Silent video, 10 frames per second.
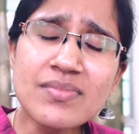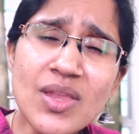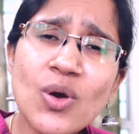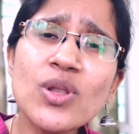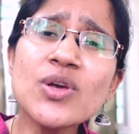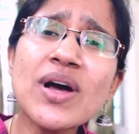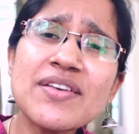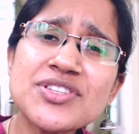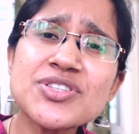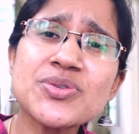All you
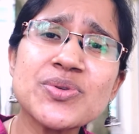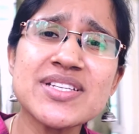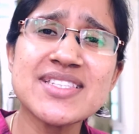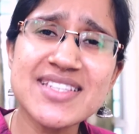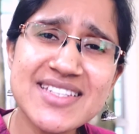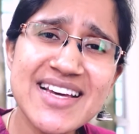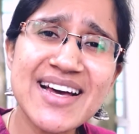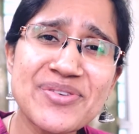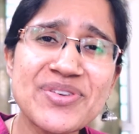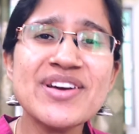have to do is sit
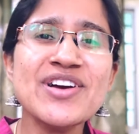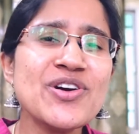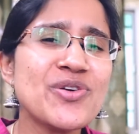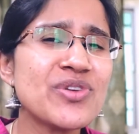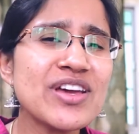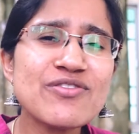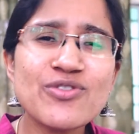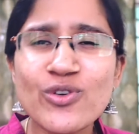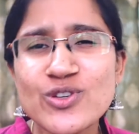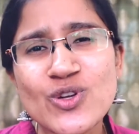down,
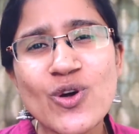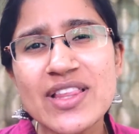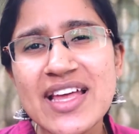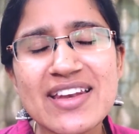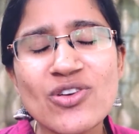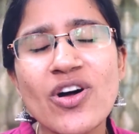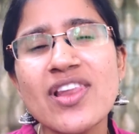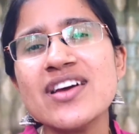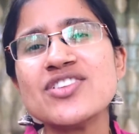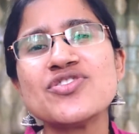reinforce all that
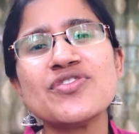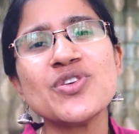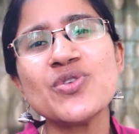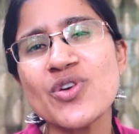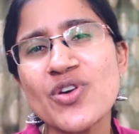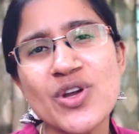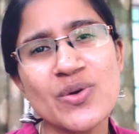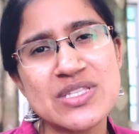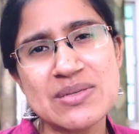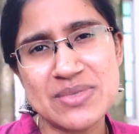knowledge, review your
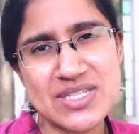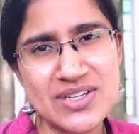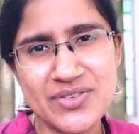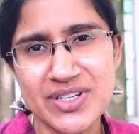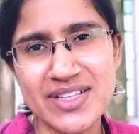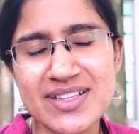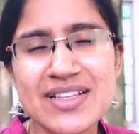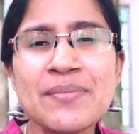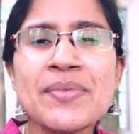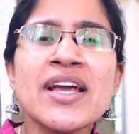notes and material.
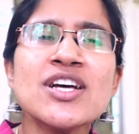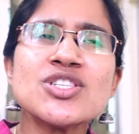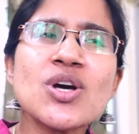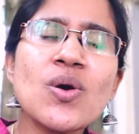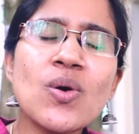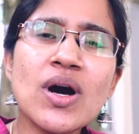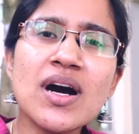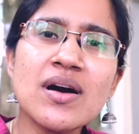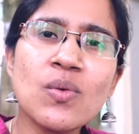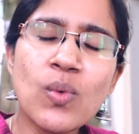So
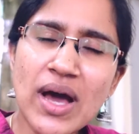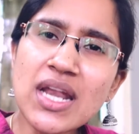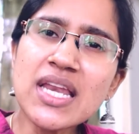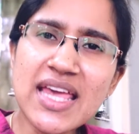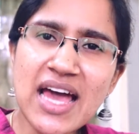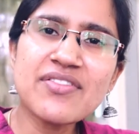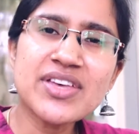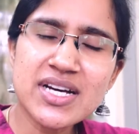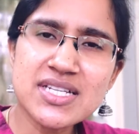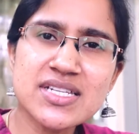one
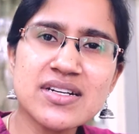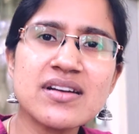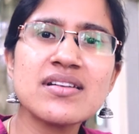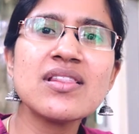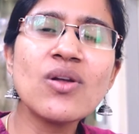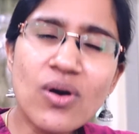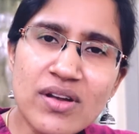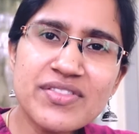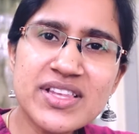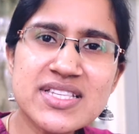caveat here, a lot
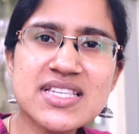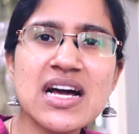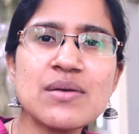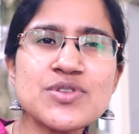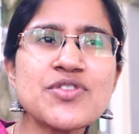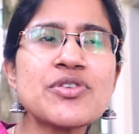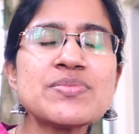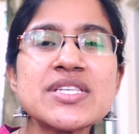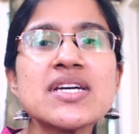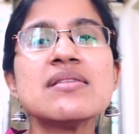of this comes from
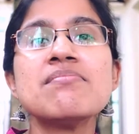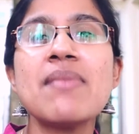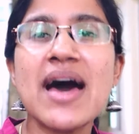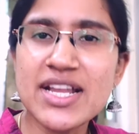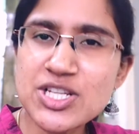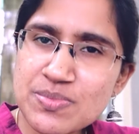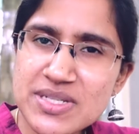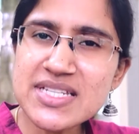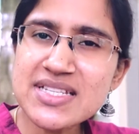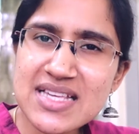certain
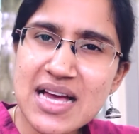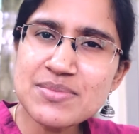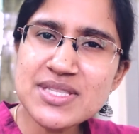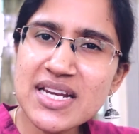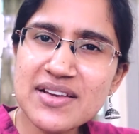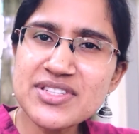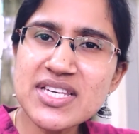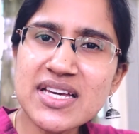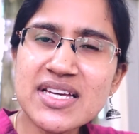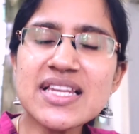management exams that I've
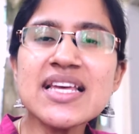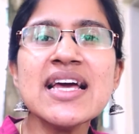taken